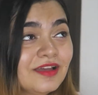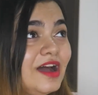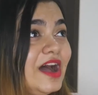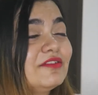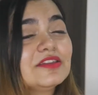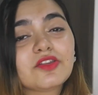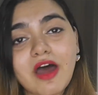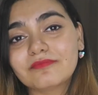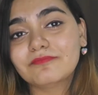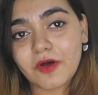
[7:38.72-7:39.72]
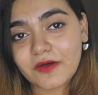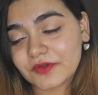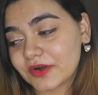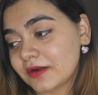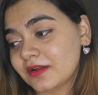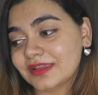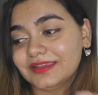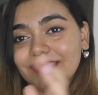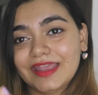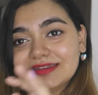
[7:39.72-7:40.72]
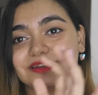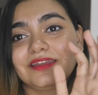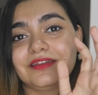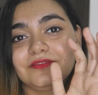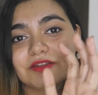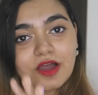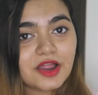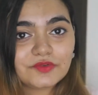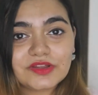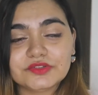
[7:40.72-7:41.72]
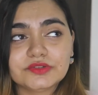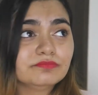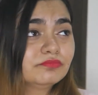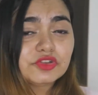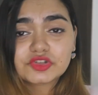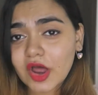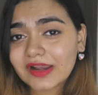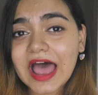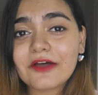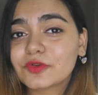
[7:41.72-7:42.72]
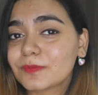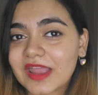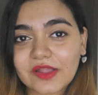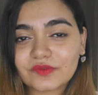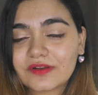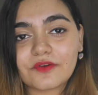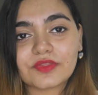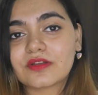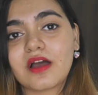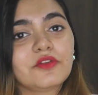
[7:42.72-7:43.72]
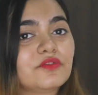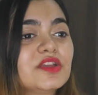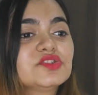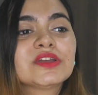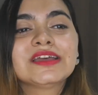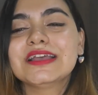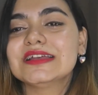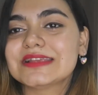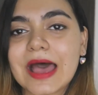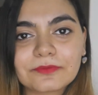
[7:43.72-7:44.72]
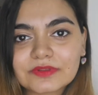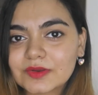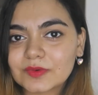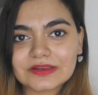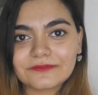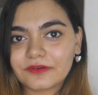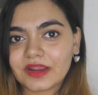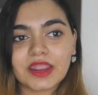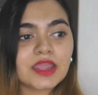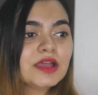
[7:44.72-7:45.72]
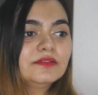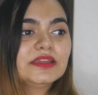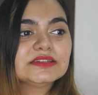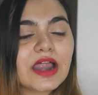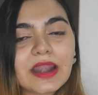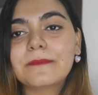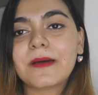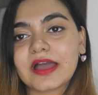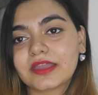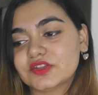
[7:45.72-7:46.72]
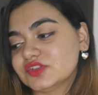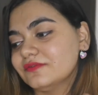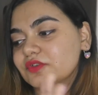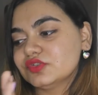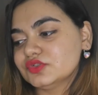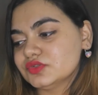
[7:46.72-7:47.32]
I will not bother getting the cartridge. You do not have to pay extra for the cartridge. It's absolutely free. The entire package, if you